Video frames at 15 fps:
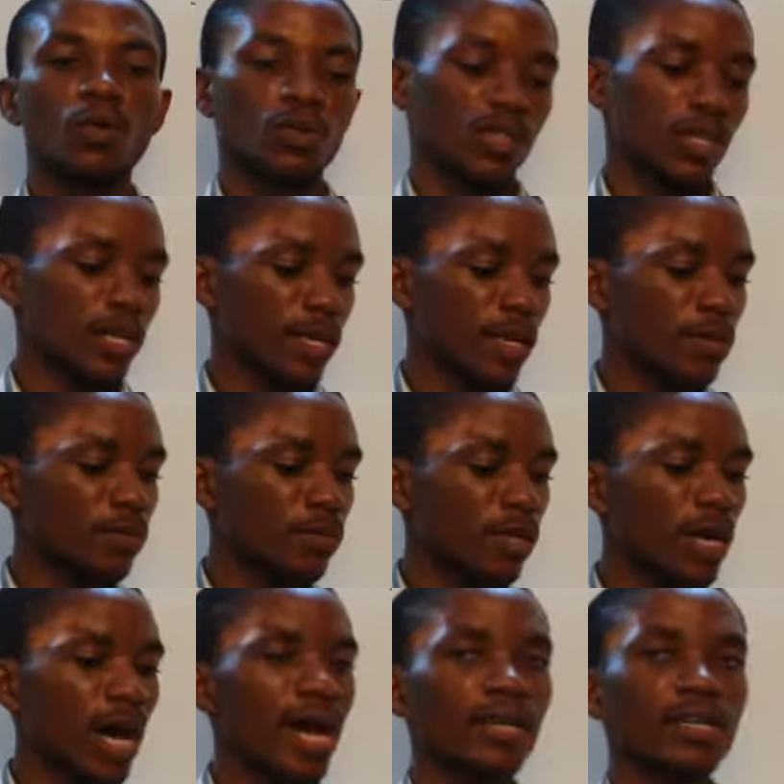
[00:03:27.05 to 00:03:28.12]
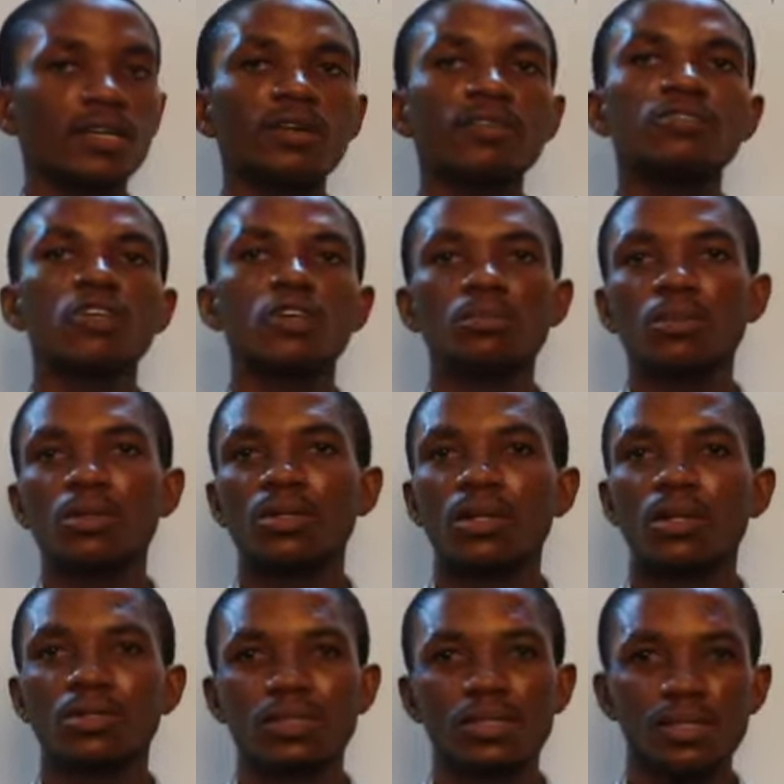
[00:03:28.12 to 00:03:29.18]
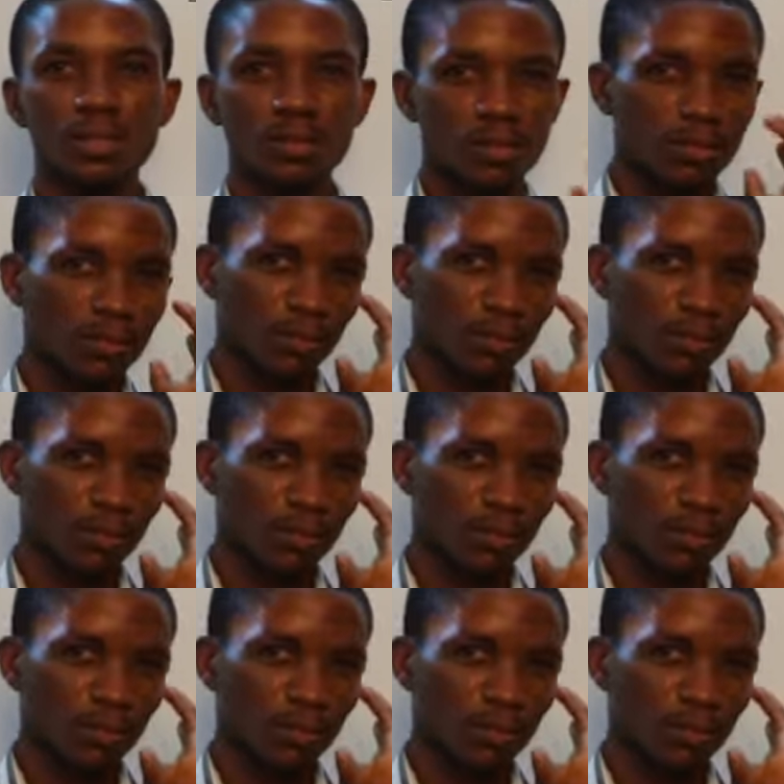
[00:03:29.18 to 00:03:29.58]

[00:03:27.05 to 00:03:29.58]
there came the idea of Young modulus.